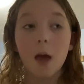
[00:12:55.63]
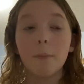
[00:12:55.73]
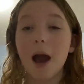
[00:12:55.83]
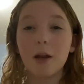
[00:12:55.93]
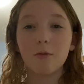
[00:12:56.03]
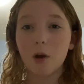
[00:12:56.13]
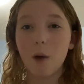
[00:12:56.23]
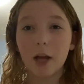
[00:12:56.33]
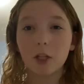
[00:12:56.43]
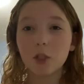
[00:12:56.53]
But I don't know,
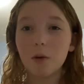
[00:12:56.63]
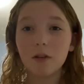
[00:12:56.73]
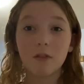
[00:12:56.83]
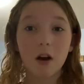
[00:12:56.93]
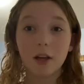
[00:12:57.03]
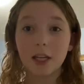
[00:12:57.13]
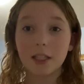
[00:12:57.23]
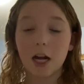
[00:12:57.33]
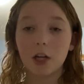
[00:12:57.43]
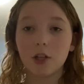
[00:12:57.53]
I just want to vlog the
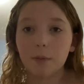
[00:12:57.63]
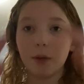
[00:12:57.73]
entire trip.